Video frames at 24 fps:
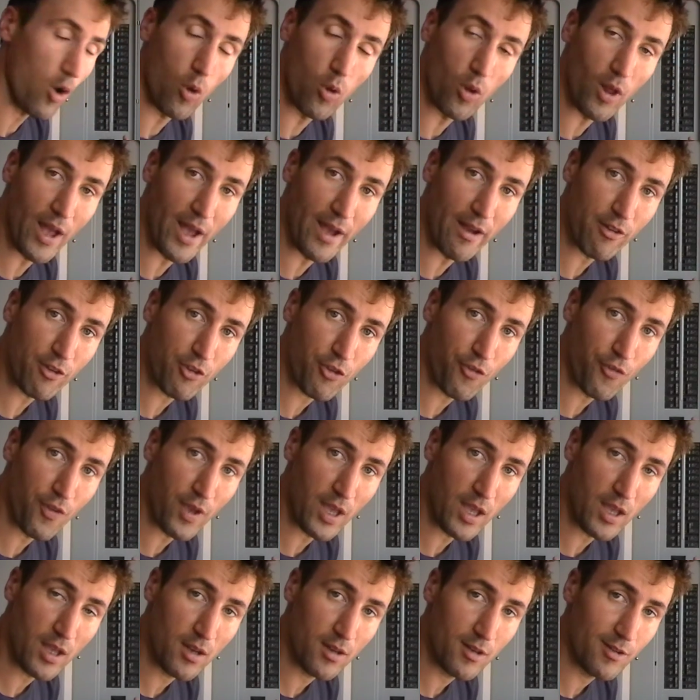whole house
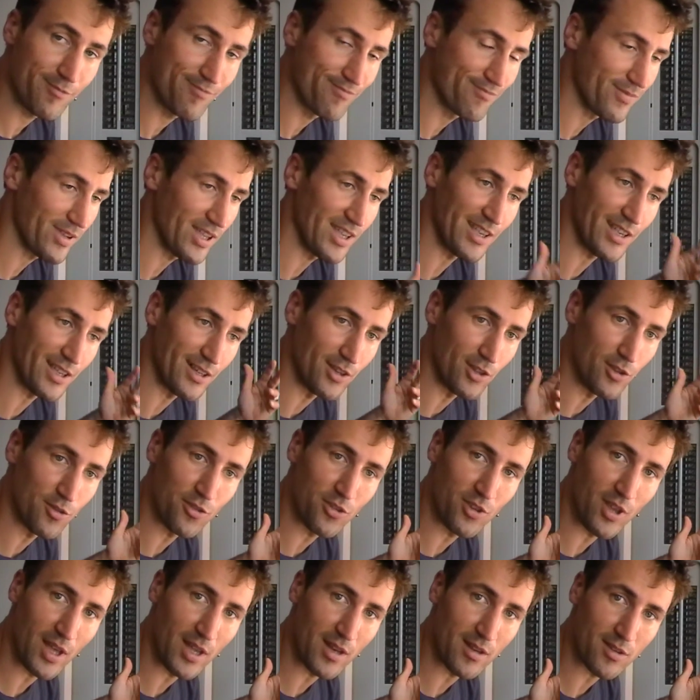fan. He can
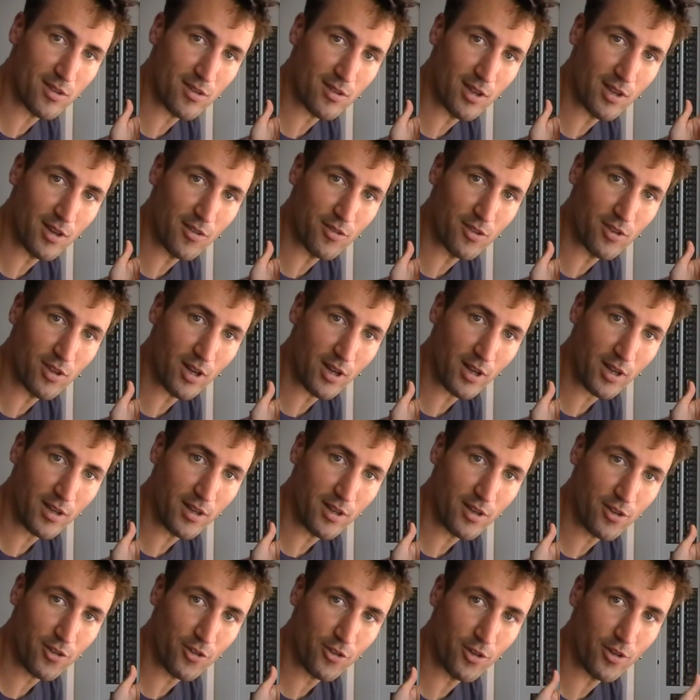use that instead of his air
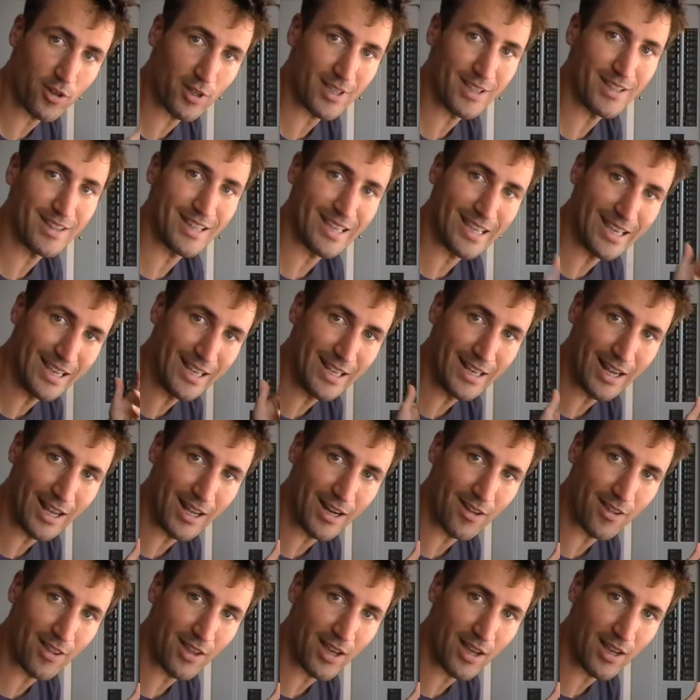conditioner to get the heat
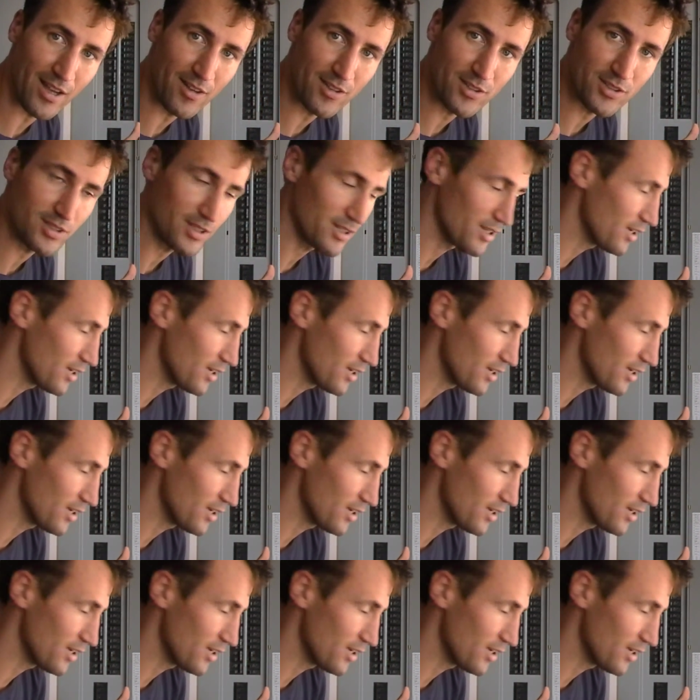out of the house